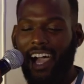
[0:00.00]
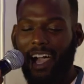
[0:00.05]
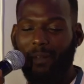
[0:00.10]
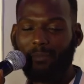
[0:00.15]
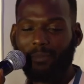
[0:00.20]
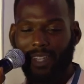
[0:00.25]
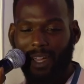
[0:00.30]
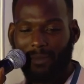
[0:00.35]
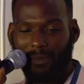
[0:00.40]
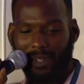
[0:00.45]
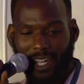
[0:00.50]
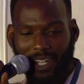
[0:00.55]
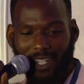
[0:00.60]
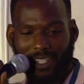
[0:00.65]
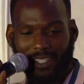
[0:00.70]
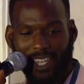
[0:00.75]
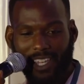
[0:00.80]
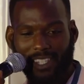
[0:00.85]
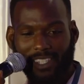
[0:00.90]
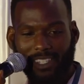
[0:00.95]
I'm kind
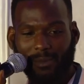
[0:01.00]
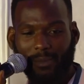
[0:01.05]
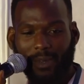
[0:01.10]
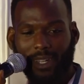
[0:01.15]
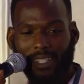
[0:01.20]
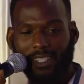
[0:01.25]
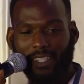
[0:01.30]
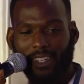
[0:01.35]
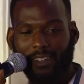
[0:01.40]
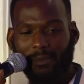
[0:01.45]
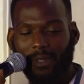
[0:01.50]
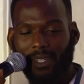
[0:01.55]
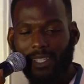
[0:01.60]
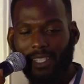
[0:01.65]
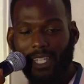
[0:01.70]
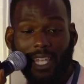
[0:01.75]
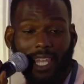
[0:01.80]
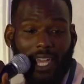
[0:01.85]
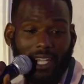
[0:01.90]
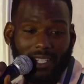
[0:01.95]
of testing myself
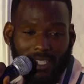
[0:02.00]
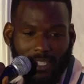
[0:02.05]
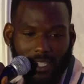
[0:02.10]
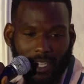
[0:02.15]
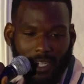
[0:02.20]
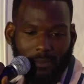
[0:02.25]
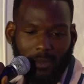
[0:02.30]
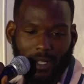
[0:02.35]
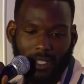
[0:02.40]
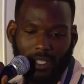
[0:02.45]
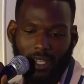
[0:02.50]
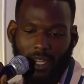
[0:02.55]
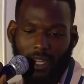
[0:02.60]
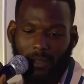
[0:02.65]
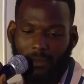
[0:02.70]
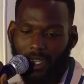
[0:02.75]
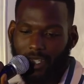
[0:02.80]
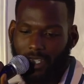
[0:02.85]
because I like to take my time.